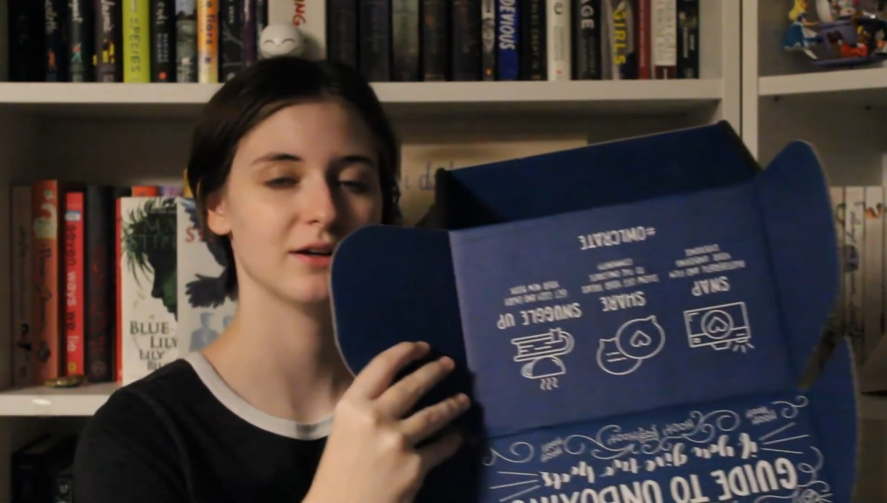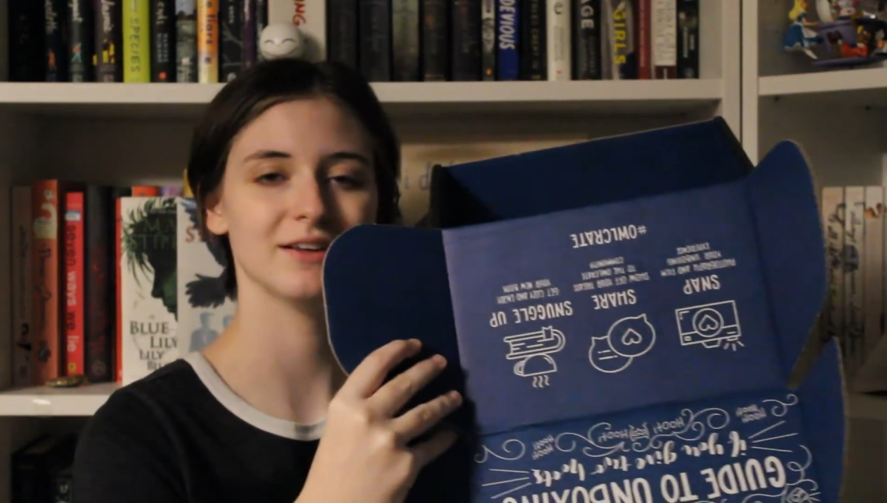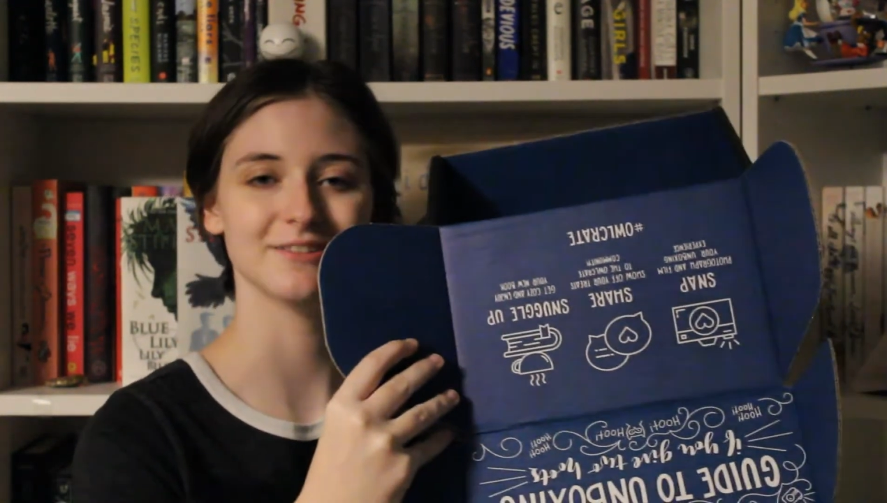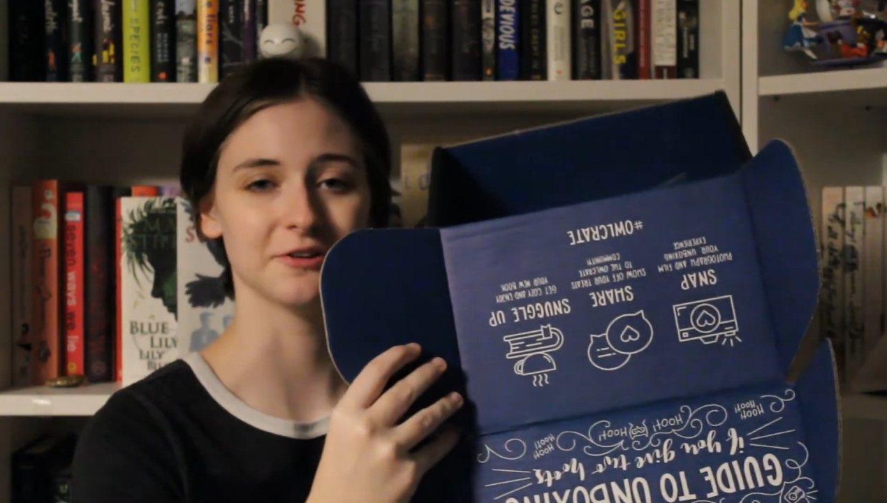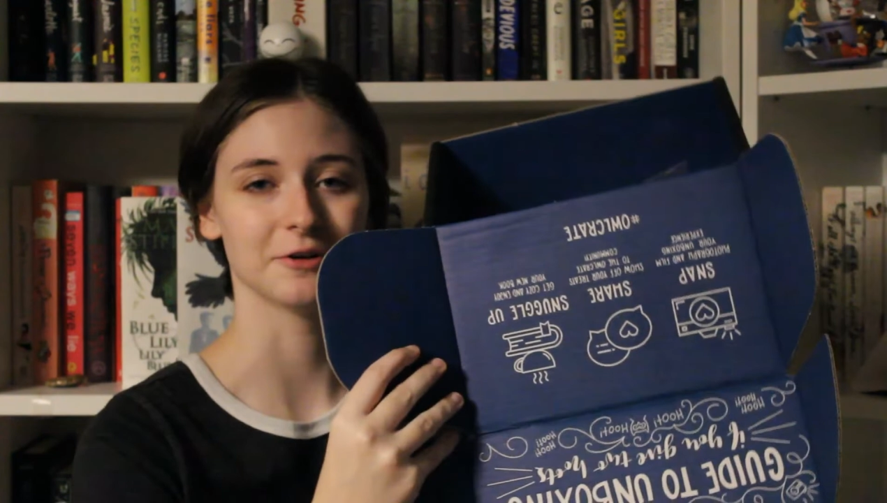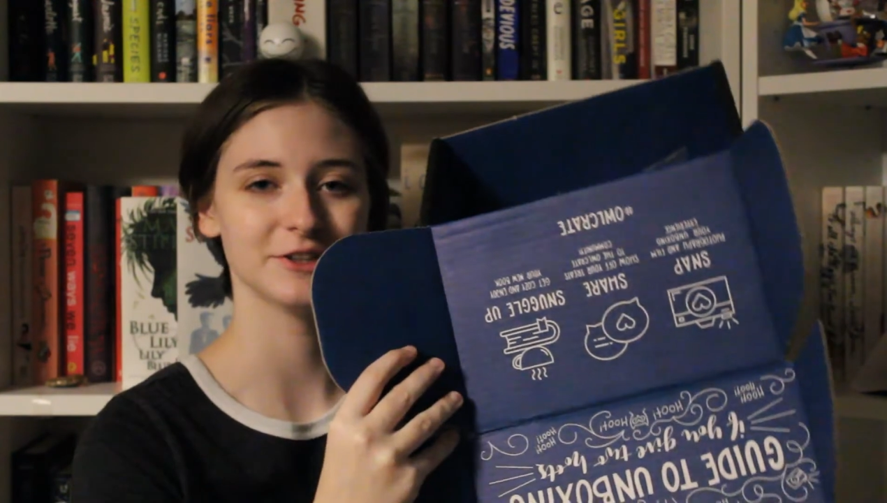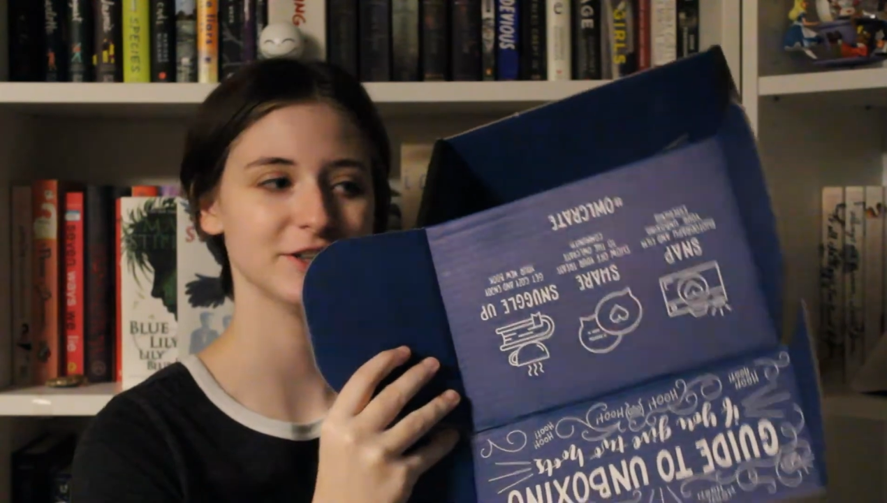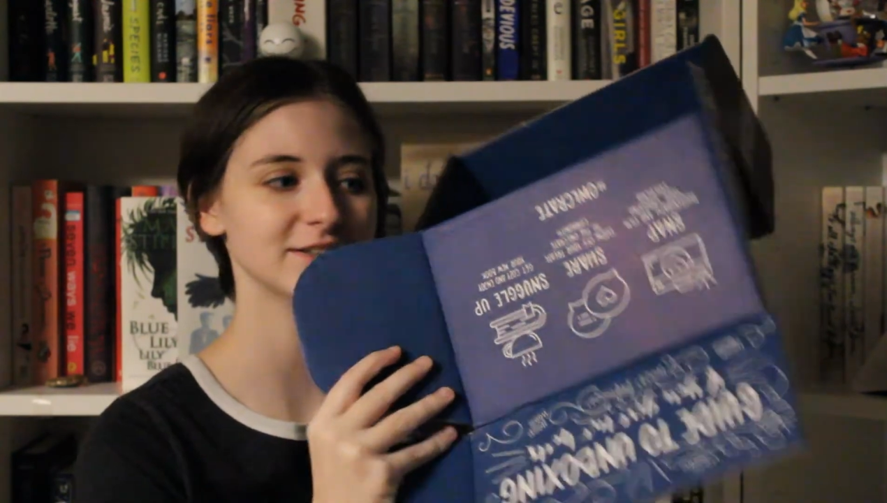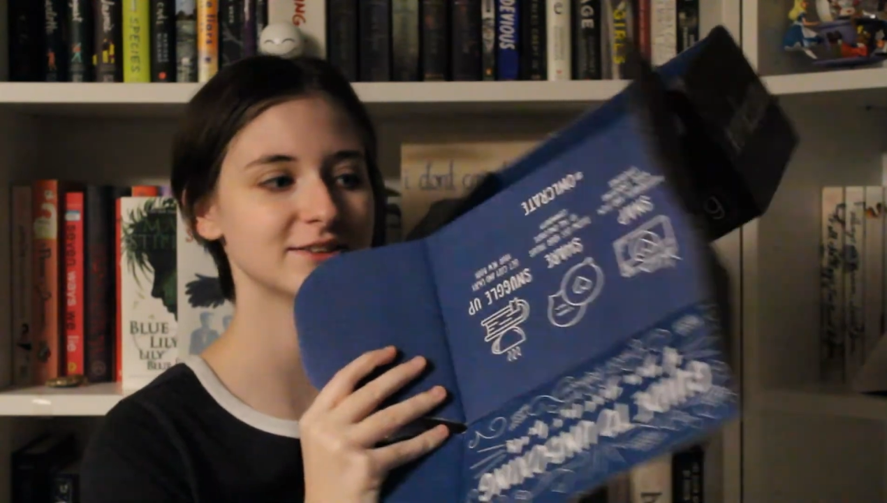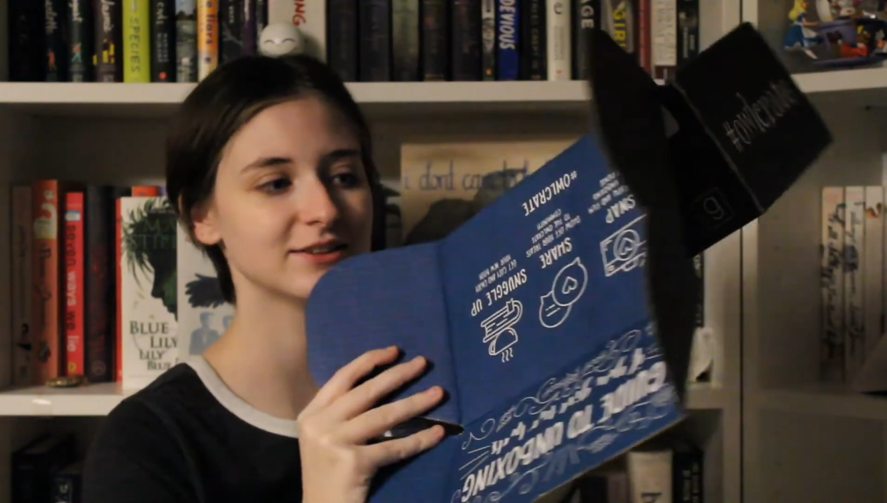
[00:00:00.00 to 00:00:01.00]
is
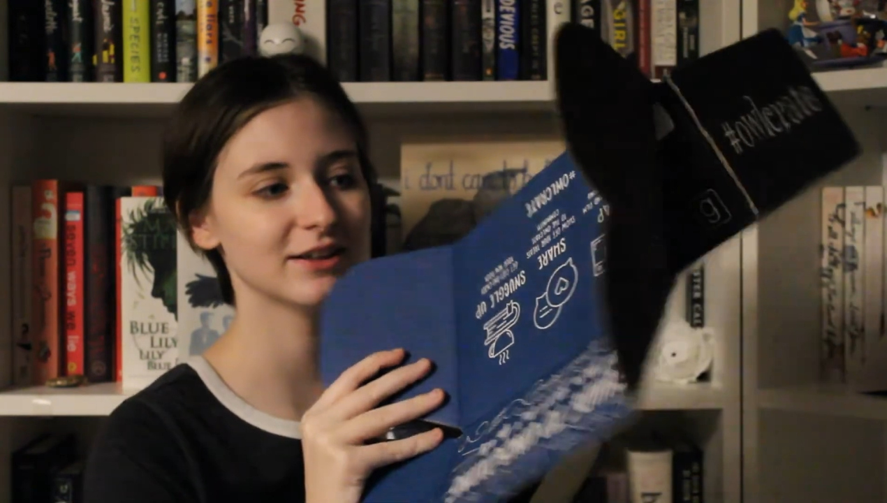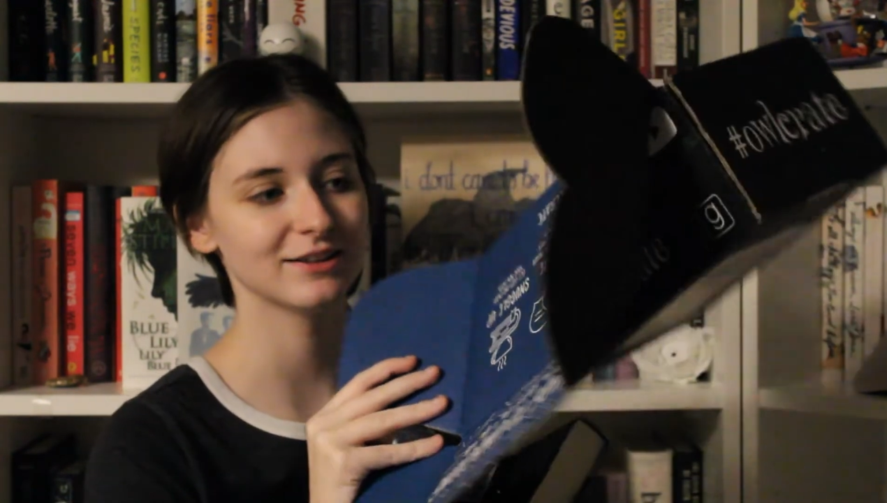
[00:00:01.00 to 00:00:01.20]
gorgeous.